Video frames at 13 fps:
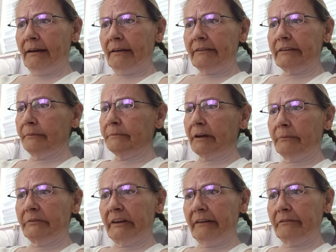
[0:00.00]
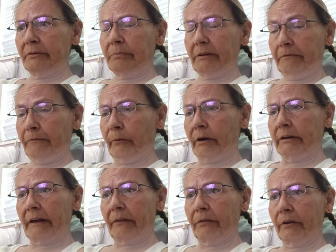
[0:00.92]
sometimes even before
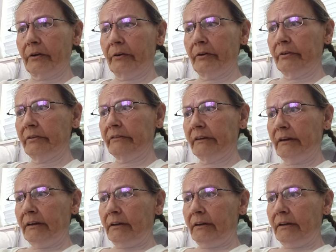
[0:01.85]
death occurs.